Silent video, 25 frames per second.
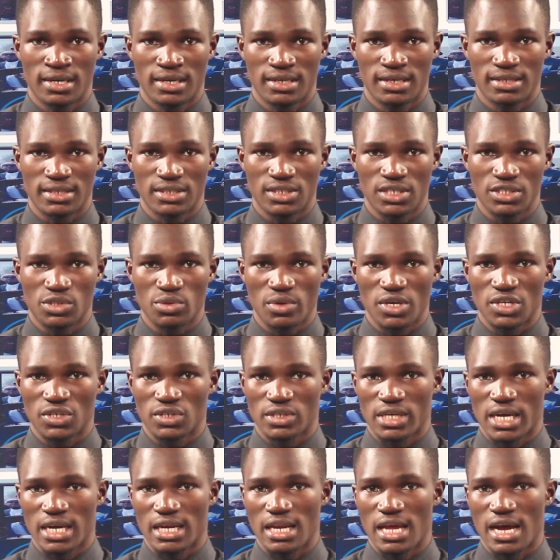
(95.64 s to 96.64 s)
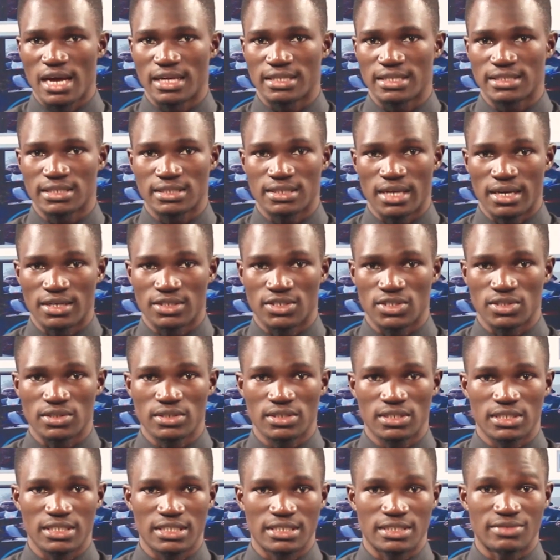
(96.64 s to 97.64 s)
The situation highlights
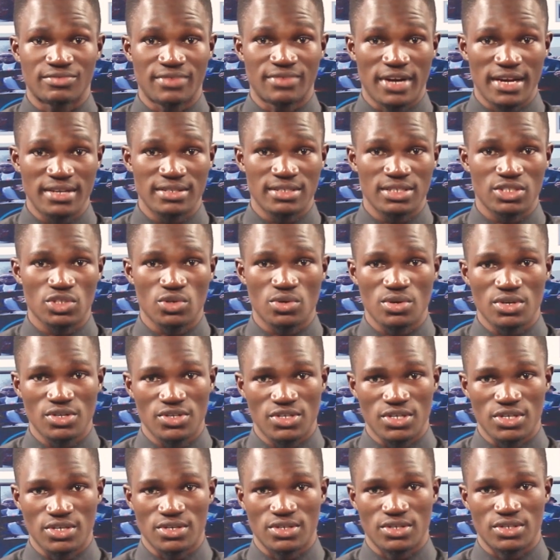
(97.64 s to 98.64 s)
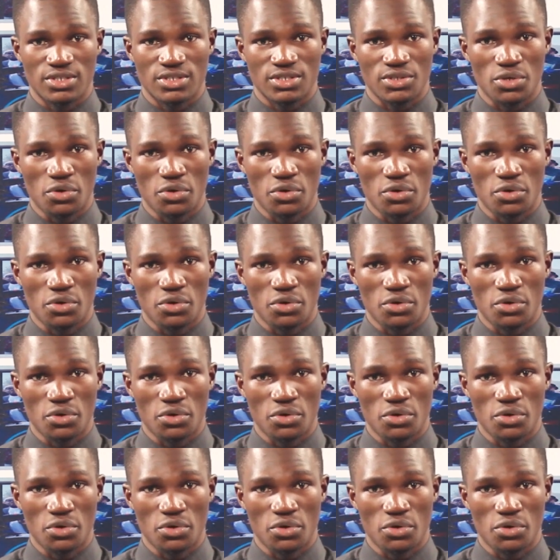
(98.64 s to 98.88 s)
tensions and raises concerns